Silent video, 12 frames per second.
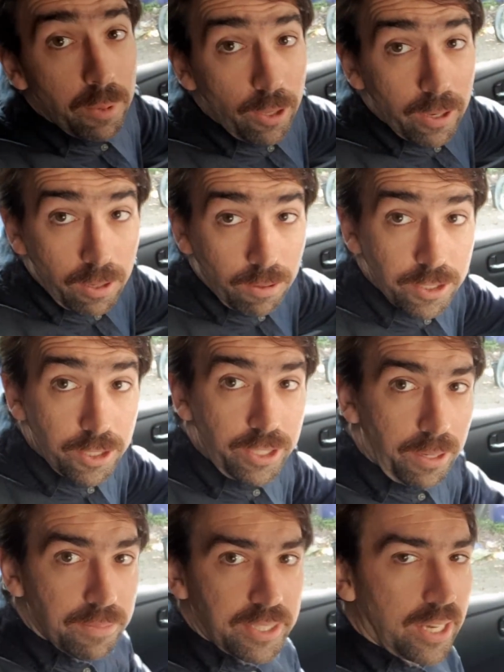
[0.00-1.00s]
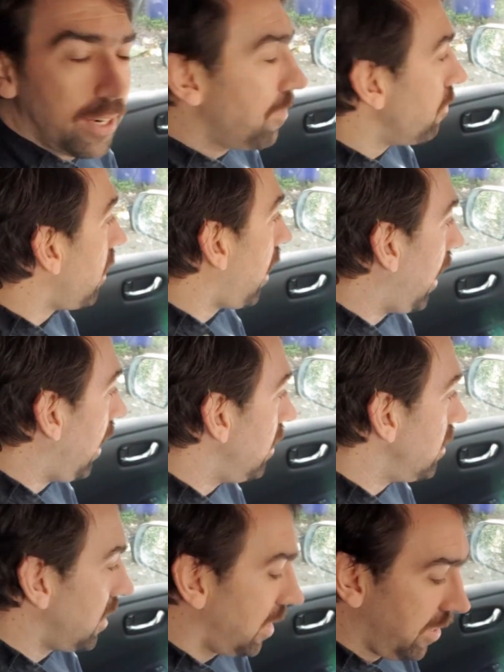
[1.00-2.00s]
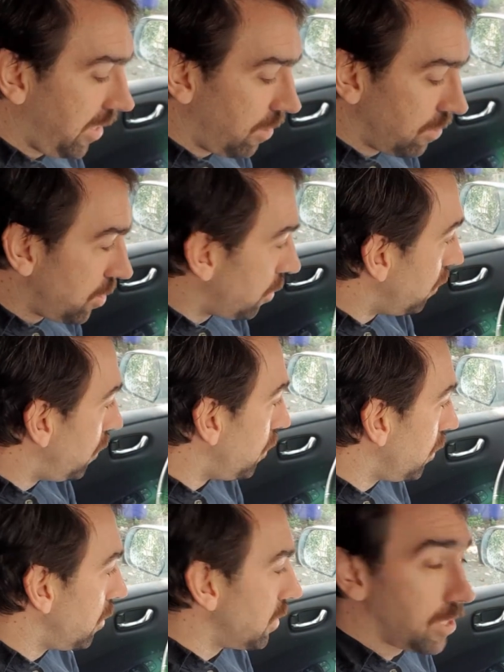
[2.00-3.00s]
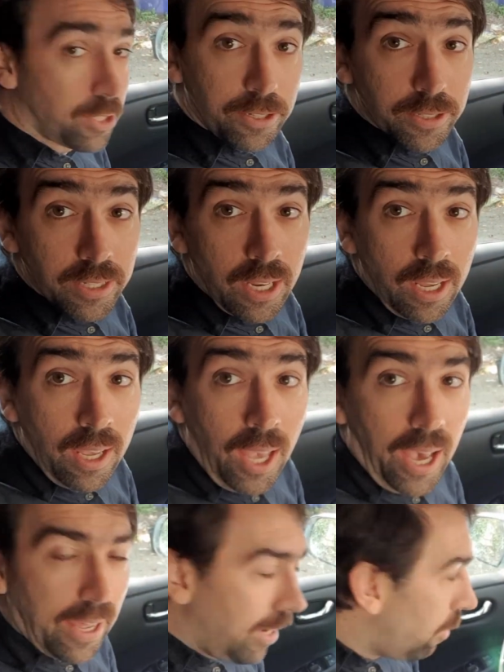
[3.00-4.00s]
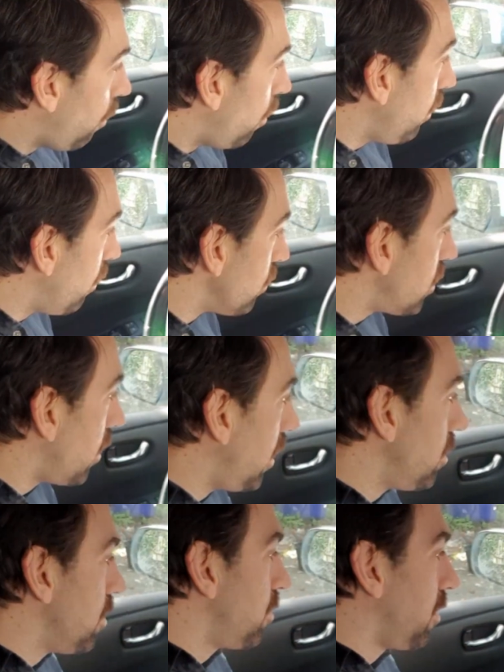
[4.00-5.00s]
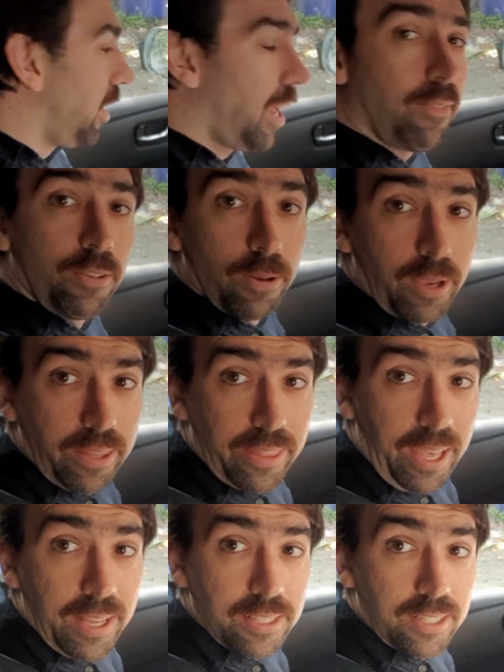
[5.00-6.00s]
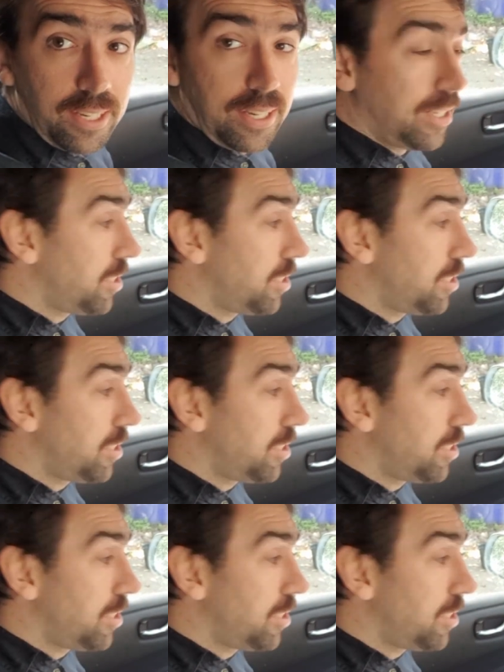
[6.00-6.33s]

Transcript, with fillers: you can also jump start it, and uh, that'll solve all those issues. Uh, now what we're also going to do is we're going to have a look at that uh,